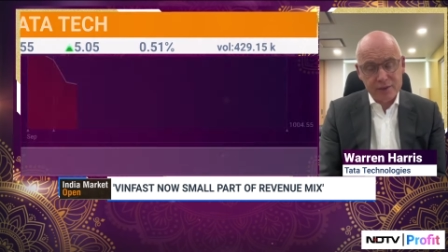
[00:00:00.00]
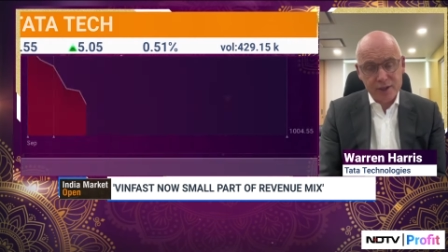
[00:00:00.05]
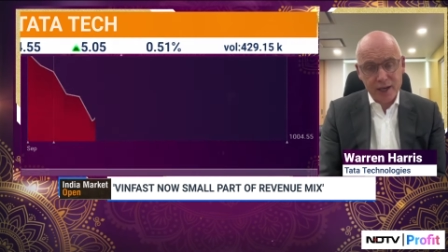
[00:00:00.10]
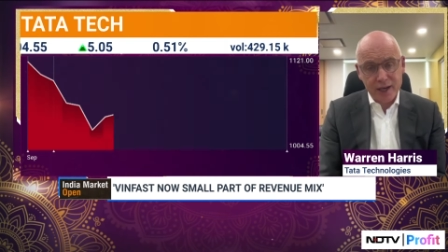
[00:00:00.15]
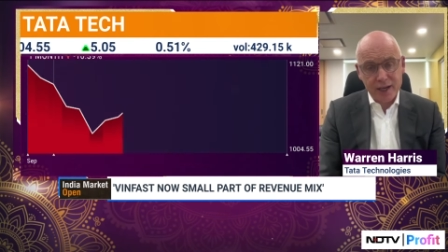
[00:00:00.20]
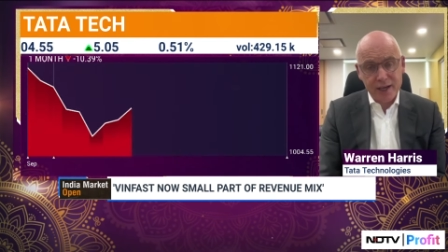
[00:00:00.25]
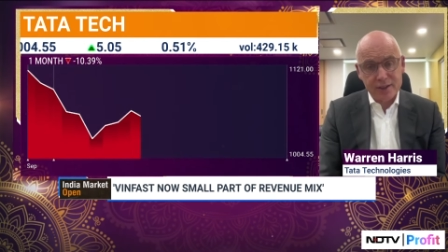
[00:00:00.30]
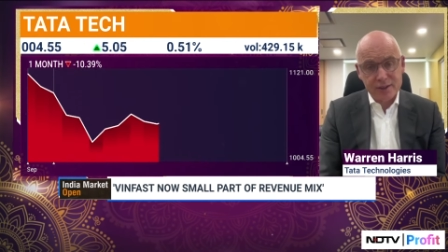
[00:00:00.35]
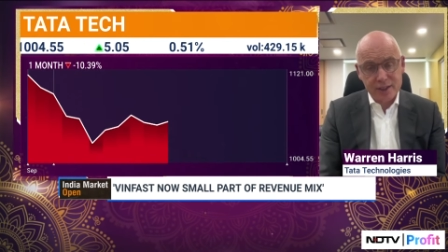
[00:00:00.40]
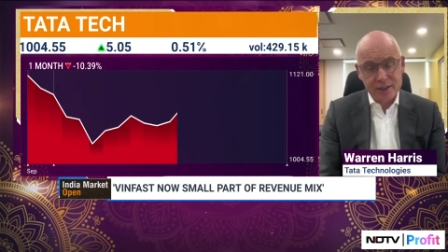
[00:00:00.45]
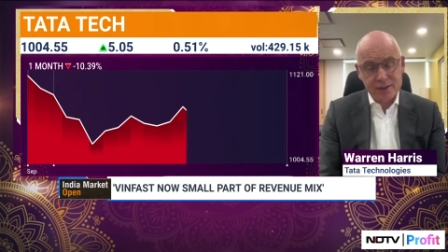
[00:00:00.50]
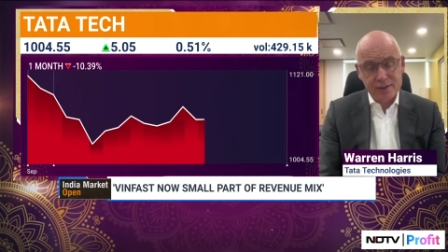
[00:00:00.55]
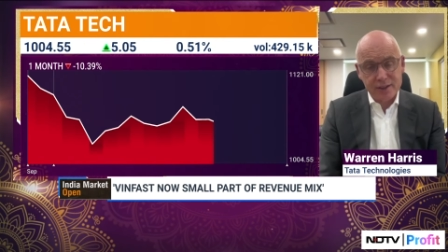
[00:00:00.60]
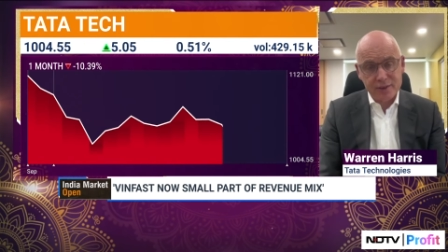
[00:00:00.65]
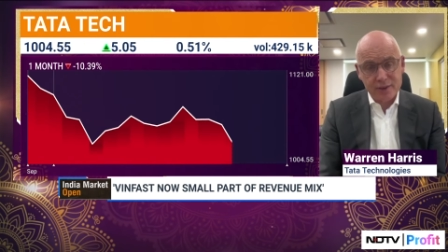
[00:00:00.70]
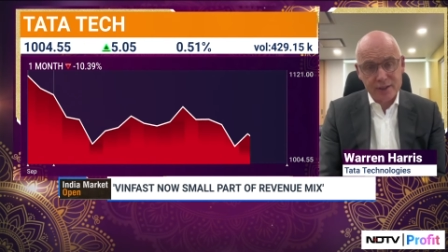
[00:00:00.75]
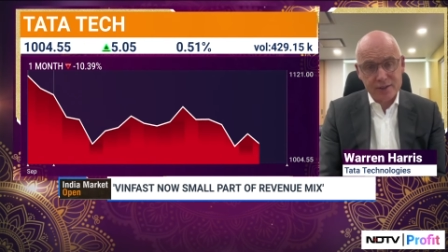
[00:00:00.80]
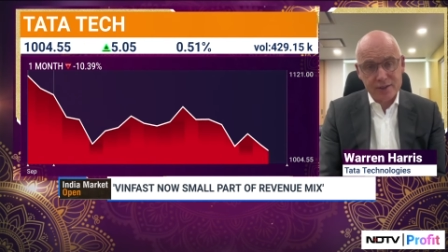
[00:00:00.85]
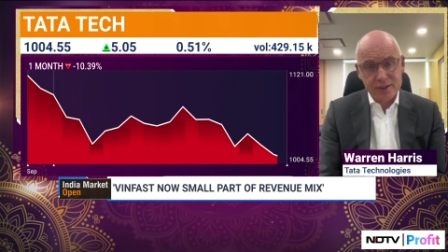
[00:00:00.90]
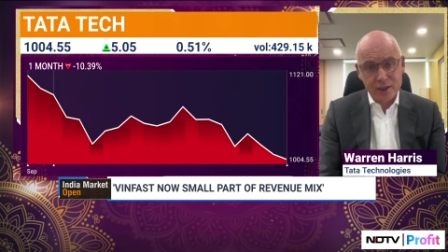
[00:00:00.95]
challenges
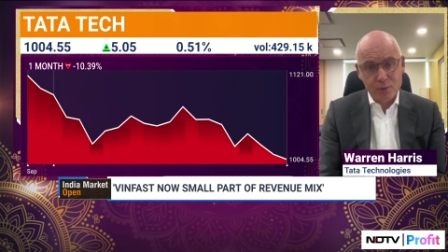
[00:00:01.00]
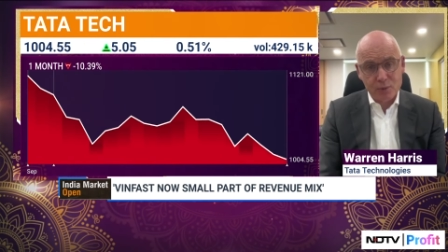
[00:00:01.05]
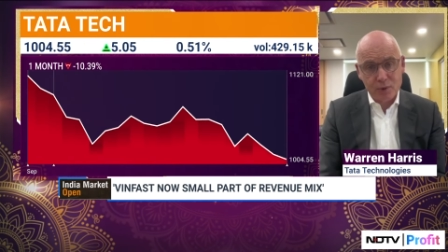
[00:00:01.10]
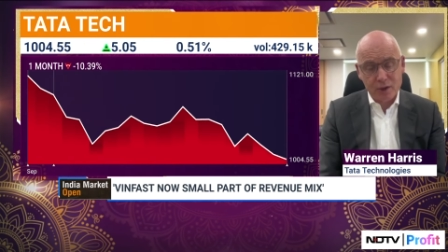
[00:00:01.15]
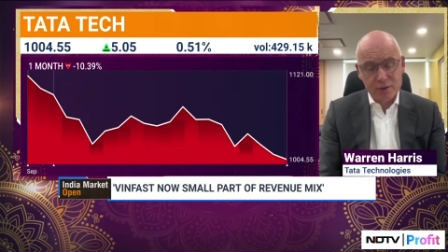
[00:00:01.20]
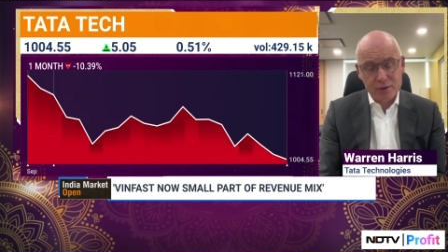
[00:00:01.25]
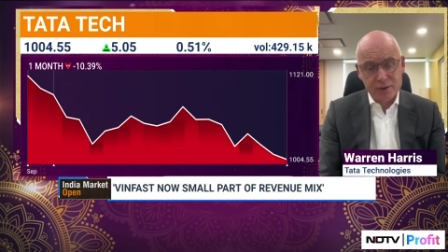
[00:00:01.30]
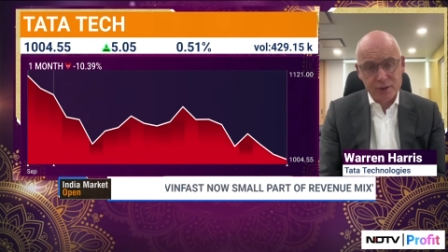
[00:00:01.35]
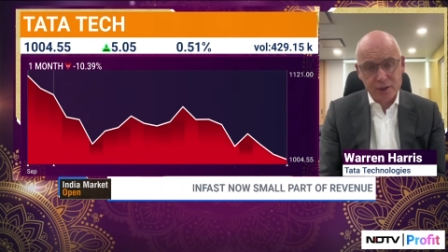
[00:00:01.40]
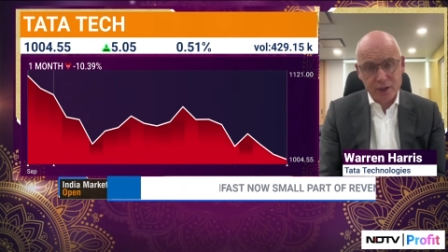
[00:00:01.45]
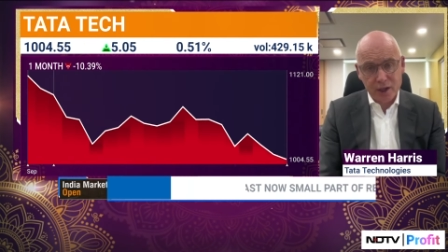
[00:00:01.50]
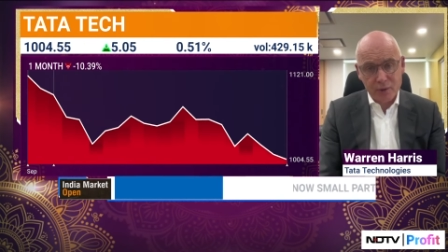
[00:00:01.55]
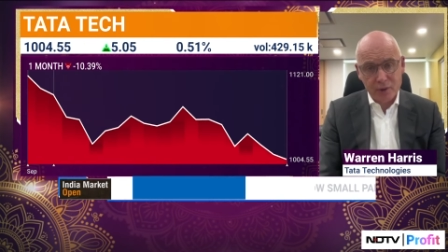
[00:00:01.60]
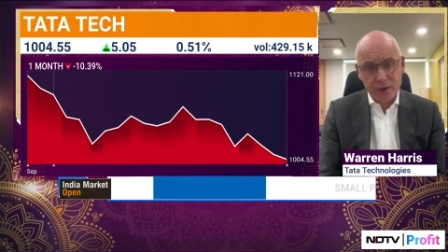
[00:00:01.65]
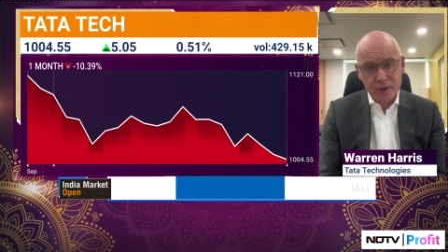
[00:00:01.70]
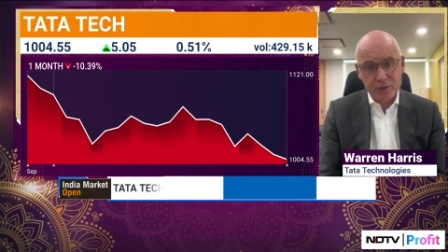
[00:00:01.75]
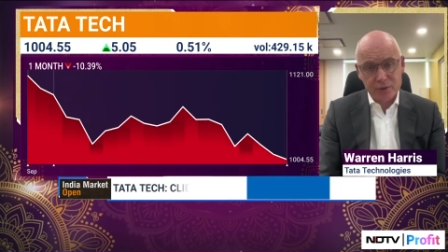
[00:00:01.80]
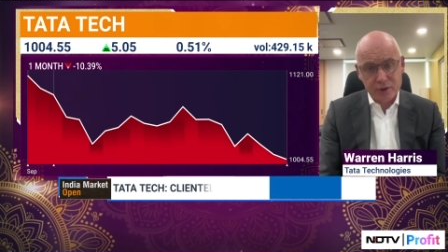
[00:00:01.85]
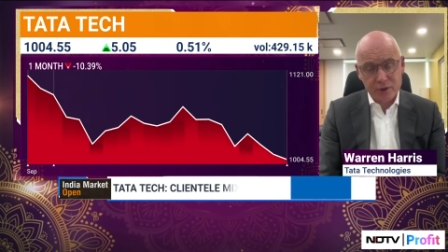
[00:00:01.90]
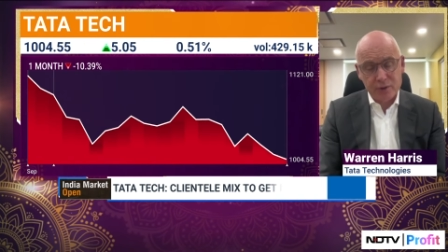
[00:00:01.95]
that the tier ones are
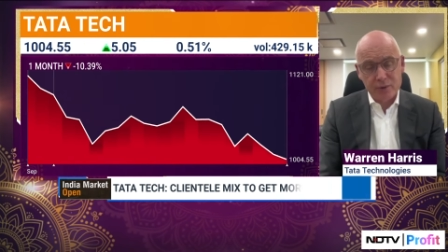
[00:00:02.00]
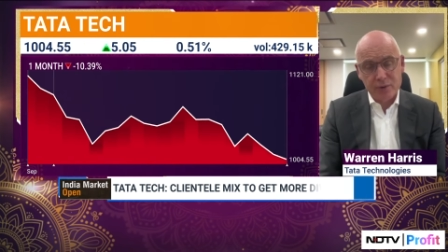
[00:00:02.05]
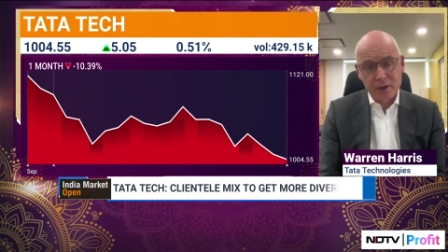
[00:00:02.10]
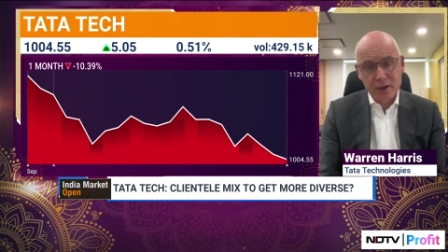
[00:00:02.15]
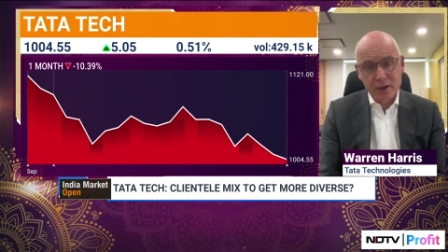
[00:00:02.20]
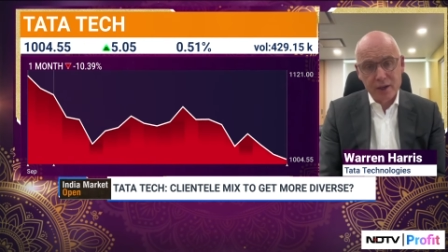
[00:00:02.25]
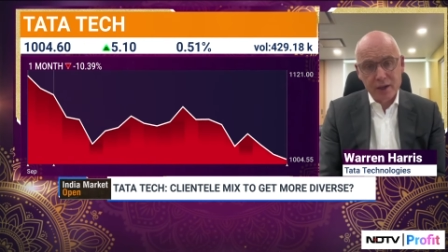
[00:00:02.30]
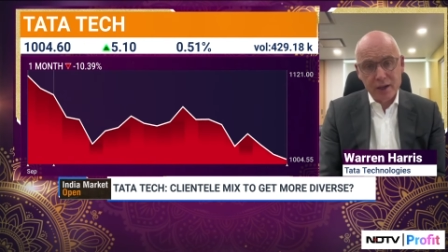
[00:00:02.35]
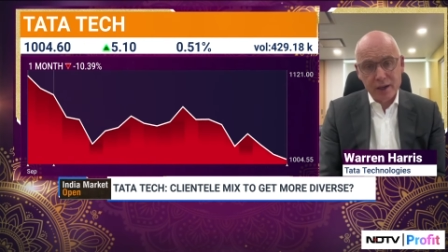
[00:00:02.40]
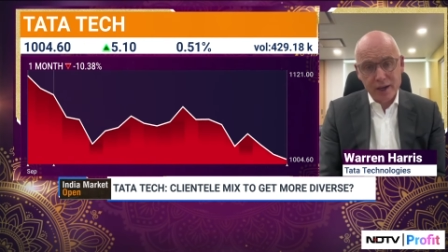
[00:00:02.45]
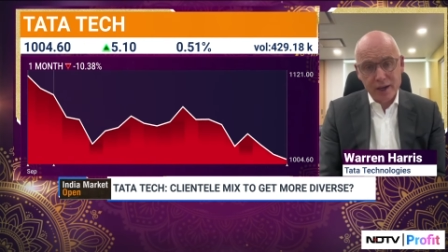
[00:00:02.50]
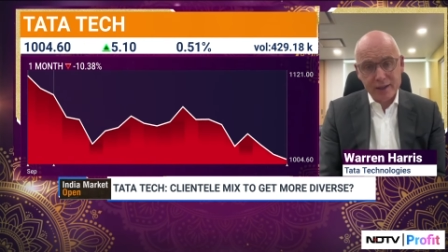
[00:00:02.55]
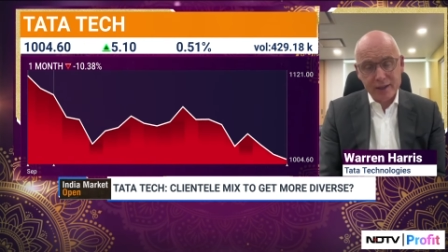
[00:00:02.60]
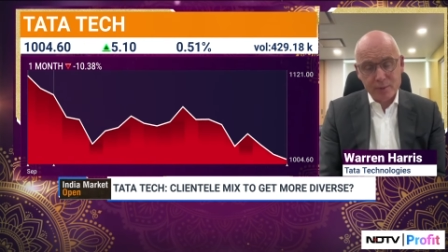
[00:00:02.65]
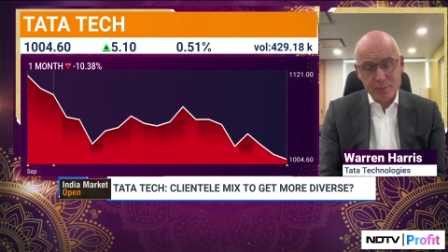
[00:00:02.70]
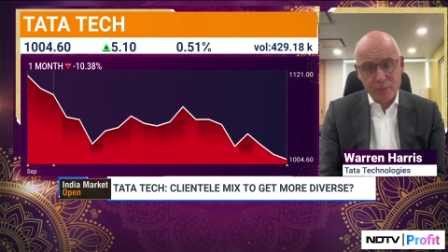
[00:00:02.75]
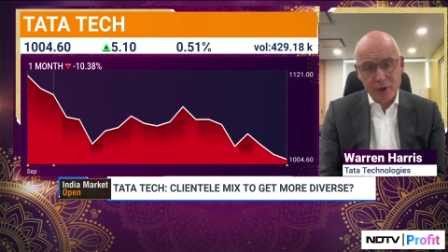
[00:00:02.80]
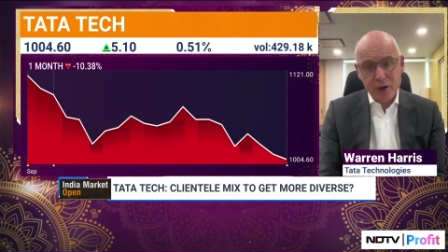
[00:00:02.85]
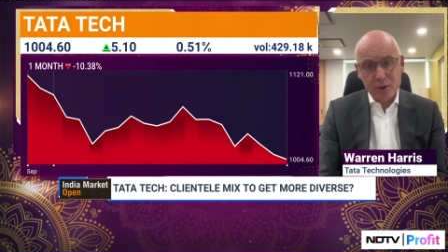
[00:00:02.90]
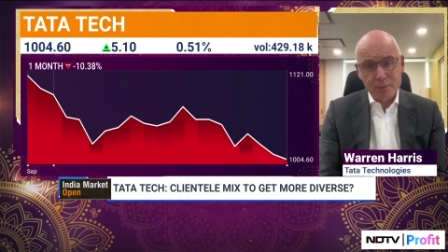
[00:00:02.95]
going through at
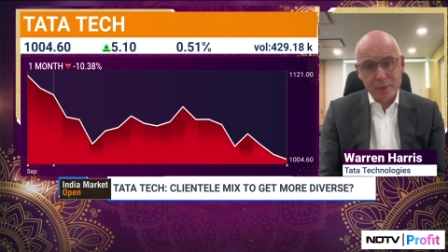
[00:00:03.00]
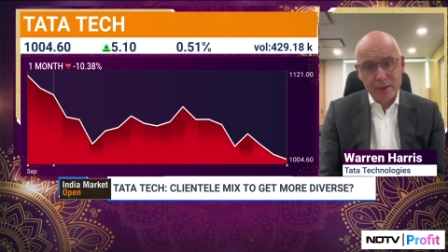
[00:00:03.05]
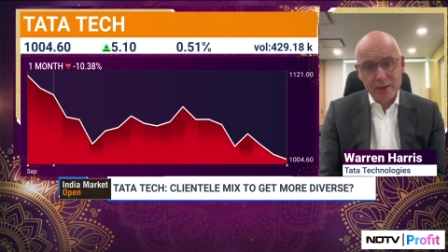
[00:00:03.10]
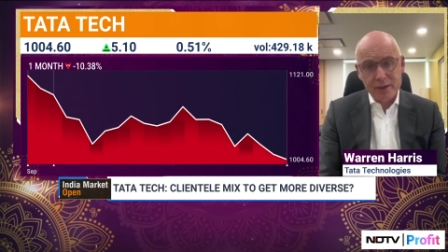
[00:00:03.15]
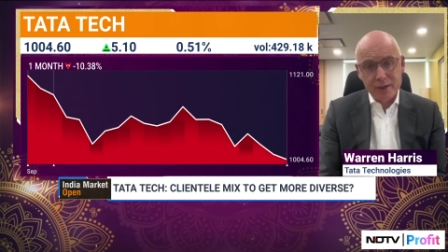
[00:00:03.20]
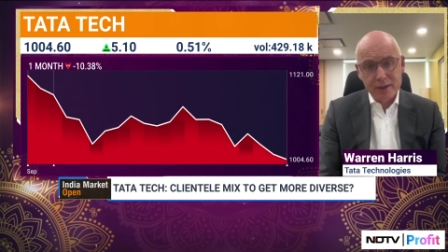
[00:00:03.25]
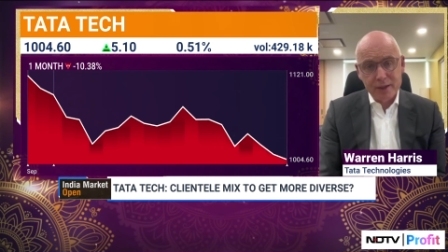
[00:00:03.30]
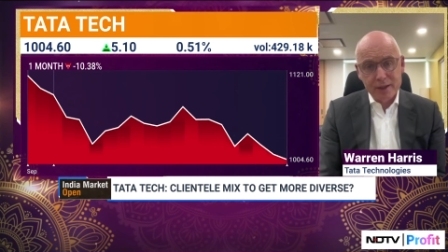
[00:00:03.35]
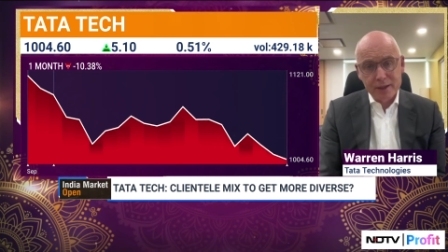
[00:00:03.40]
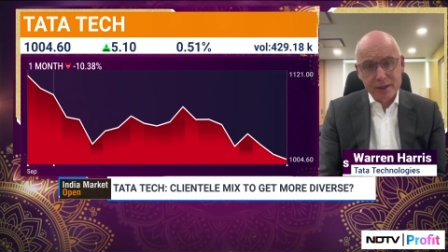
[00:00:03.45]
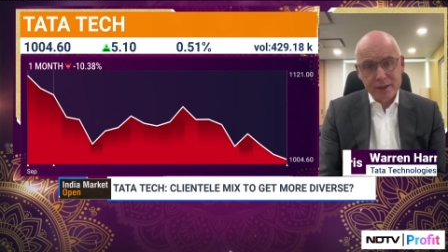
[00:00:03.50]
the moment